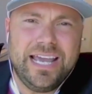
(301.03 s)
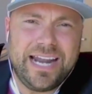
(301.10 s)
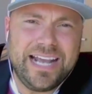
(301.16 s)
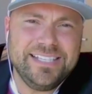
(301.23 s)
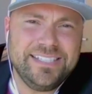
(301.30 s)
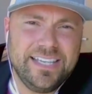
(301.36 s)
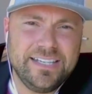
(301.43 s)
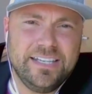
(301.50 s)

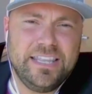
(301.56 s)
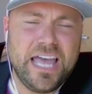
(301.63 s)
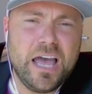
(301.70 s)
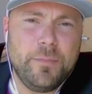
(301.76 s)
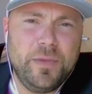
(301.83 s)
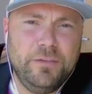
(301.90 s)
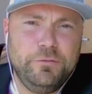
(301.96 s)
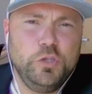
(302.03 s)
And I said to
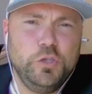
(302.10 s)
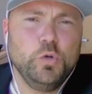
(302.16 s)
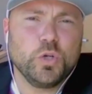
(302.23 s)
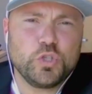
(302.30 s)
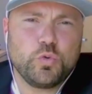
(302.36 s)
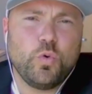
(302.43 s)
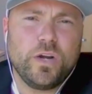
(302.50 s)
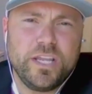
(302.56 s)
them, if
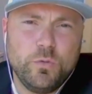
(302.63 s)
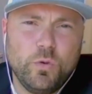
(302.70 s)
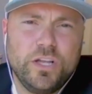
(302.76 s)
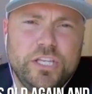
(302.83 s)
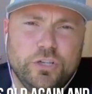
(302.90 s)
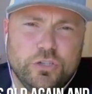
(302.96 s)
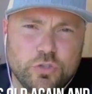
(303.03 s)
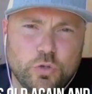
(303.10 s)
you were
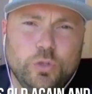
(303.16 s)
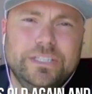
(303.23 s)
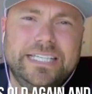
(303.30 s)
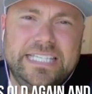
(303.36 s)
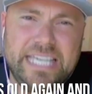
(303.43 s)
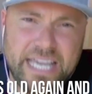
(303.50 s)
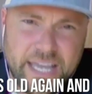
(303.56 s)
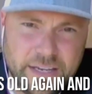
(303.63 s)
21 years
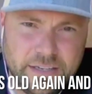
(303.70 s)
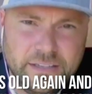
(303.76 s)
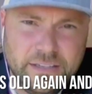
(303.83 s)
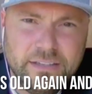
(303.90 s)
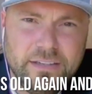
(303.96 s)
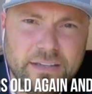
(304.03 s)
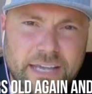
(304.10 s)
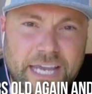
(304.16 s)
old
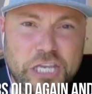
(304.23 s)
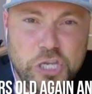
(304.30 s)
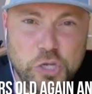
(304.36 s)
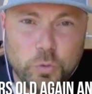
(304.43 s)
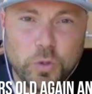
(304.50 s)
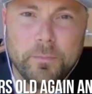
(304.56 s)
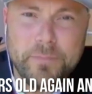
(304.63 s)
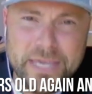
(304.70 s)
again
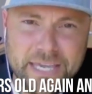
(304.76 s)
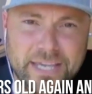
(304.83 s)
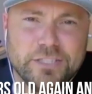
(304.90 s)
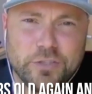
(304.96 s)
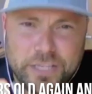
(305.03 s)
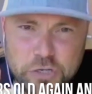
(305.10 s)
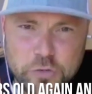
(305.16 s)
and you were me,